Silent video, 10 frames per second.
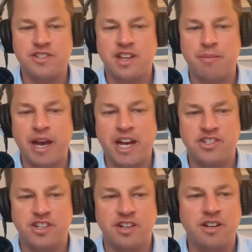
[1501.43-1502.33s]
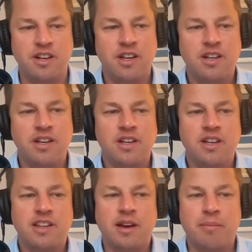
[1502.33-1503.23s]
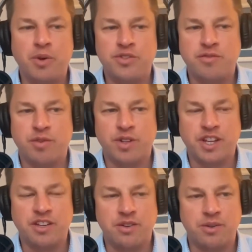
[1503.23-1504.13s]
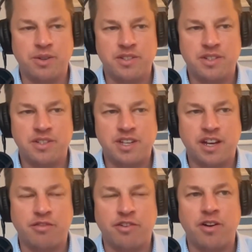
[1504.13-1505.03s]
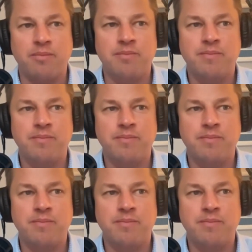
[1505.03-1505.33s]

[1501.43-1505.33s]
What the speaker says: They imagine that most of what they do is psychopharm,